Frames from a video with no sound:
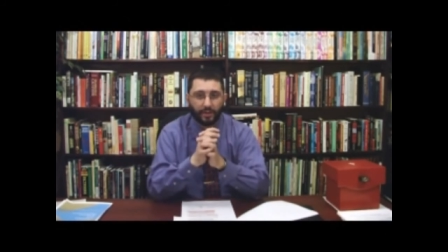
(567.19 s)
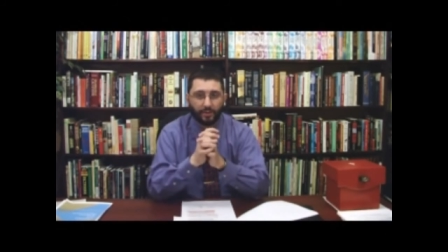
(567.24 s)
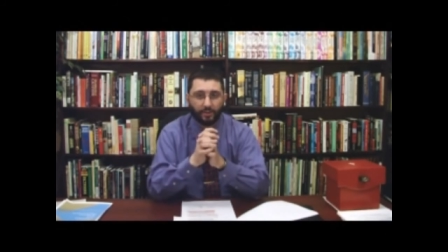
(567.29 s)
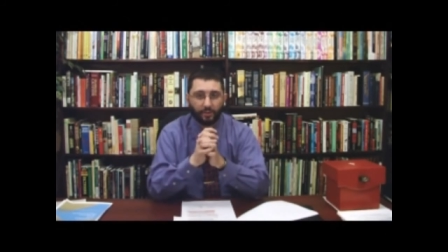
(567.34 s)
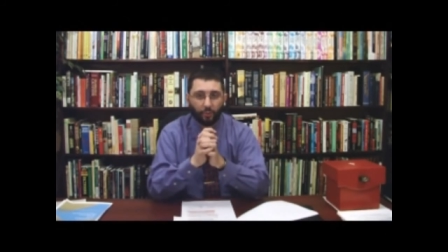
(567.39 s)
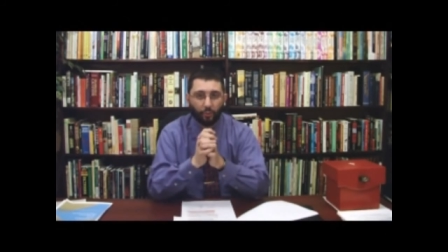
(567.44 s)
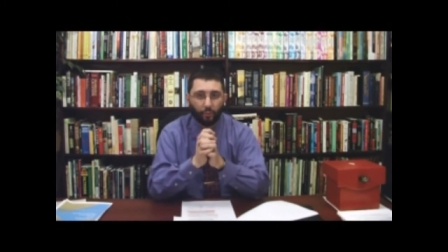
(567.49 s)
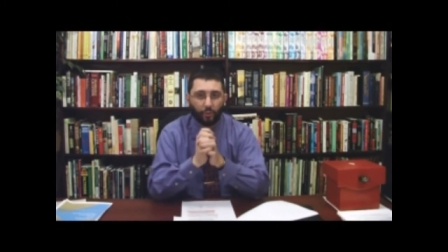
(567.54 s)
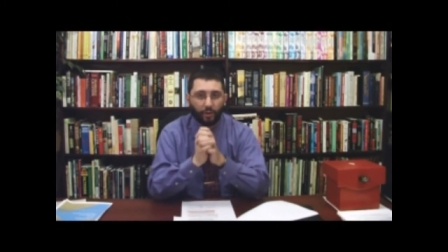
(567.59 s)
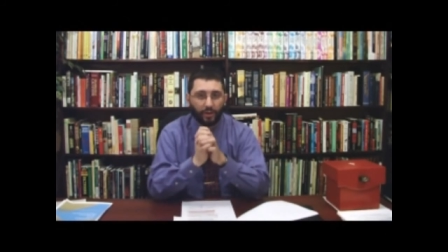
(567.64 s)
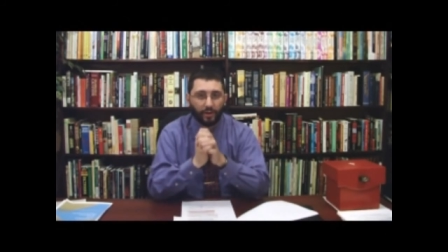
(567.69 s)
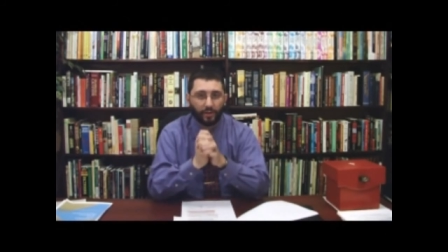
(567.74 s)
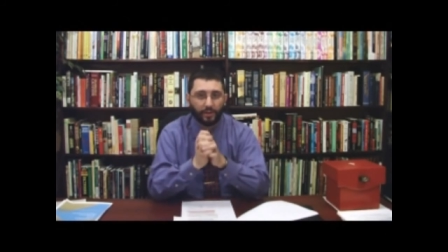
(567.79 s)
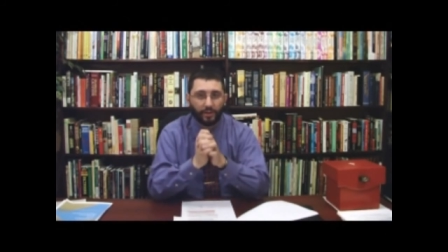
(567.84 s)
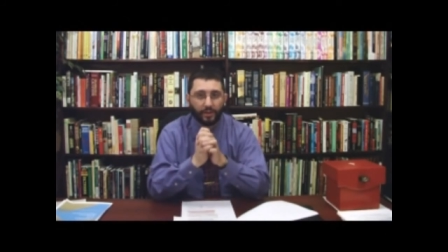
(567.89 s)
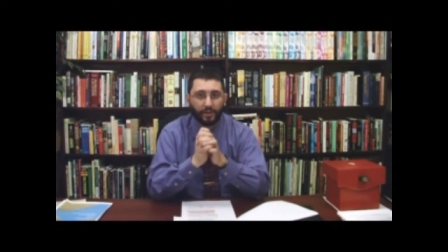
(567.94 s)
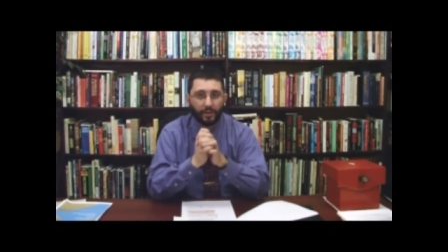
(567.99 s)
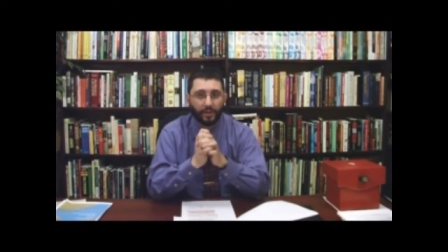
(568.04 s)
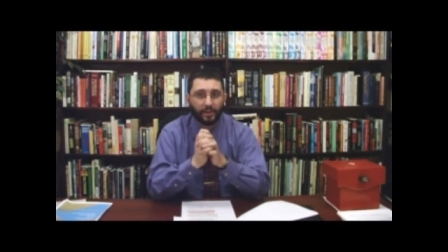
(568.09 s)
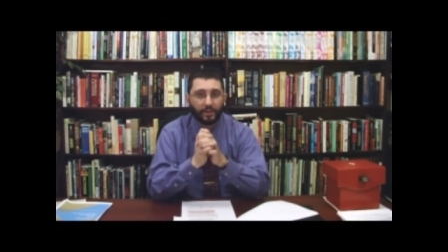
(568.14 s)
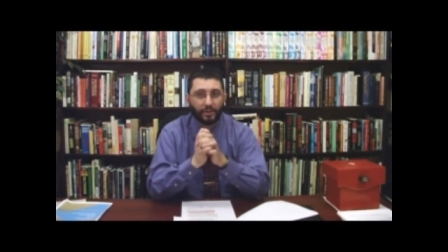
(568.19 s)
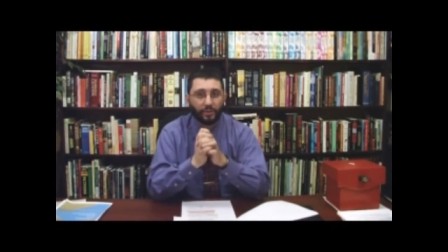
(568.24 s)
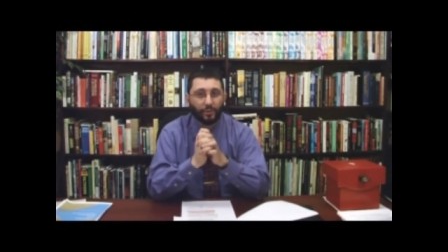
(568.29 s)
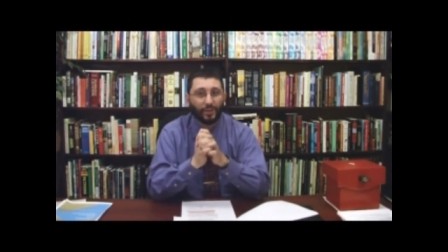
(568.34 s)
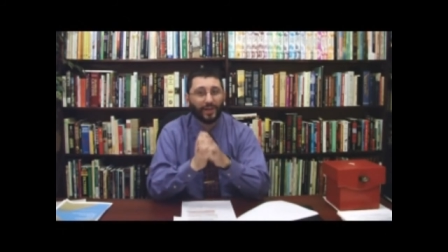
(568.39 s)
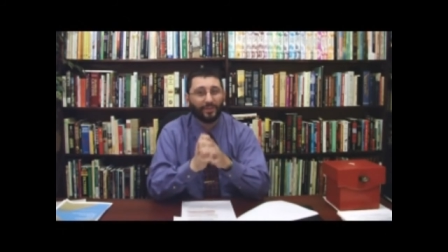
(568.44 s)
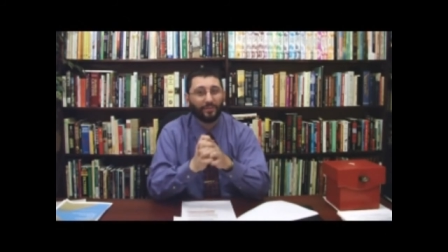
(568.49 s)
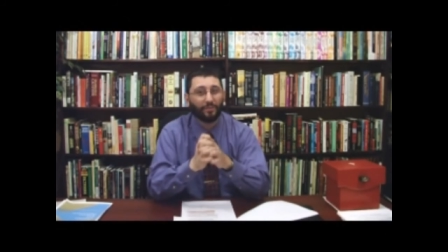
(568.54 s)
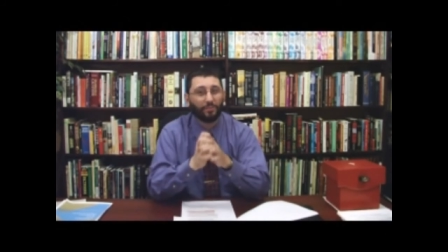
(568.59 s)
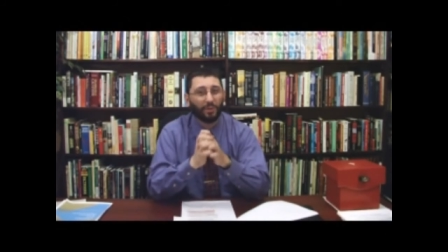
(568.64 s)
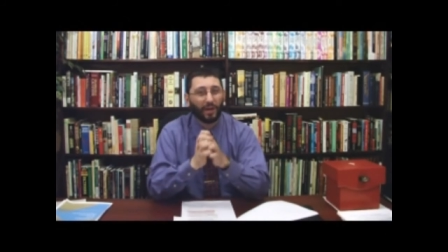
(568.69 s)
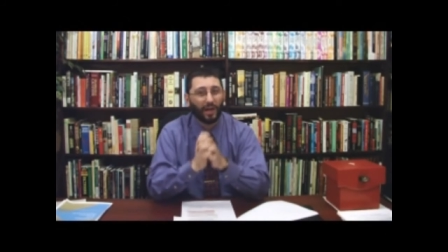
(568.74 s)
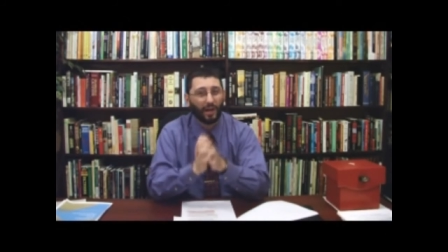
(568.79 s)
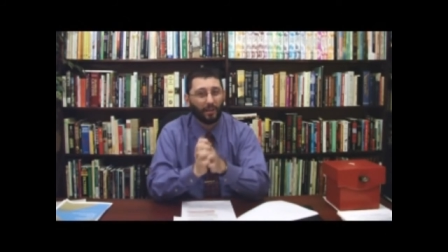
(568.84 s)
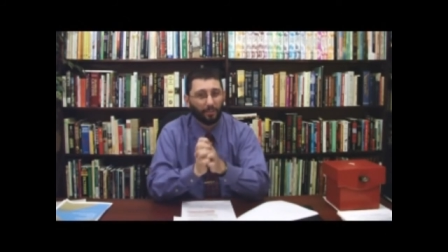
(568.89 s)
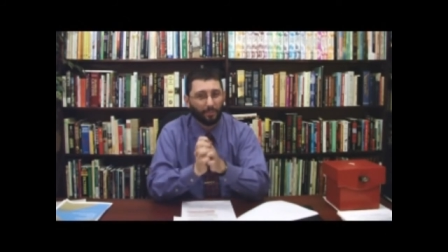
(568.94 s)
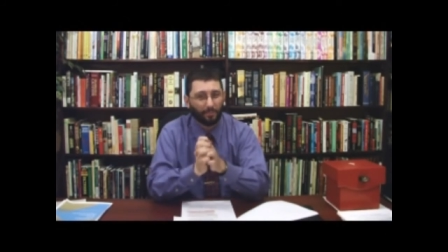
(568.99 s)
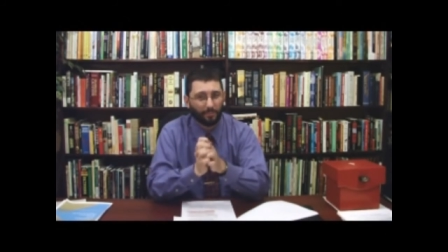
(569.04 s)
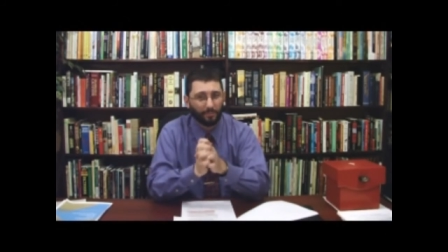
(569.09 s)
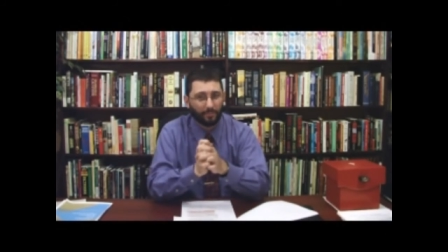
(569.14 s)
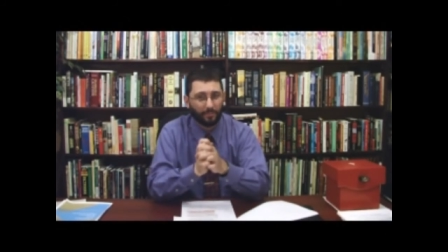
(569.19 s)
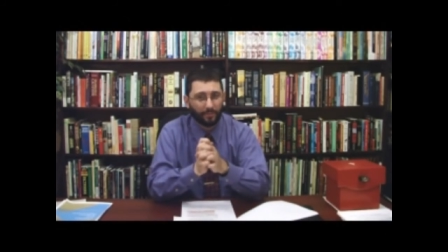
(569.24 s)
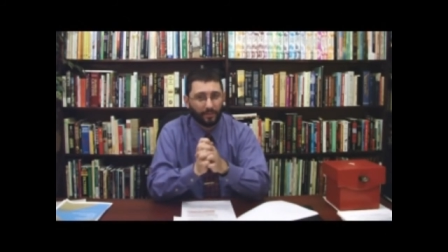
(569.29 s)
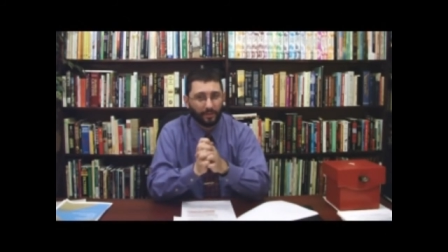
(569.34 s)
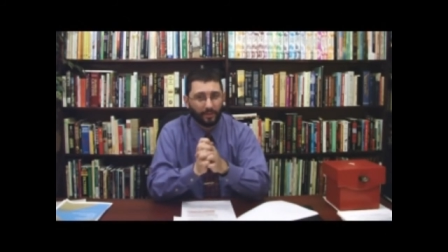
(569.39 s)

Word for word: into one, you have a problem,